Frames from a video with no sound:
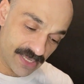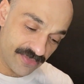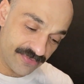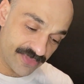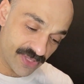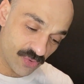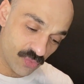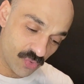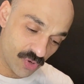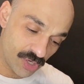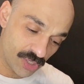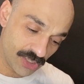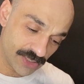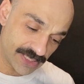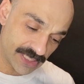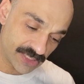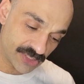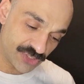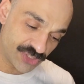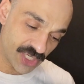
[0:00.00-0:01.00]
the
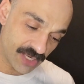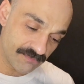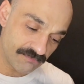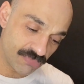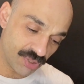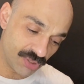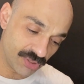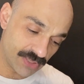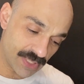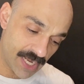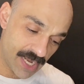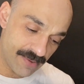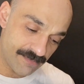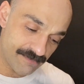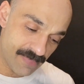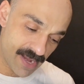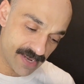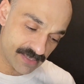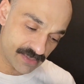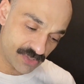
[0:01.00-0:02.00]
words are jumbled and
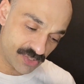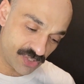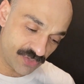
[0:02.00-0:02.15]
back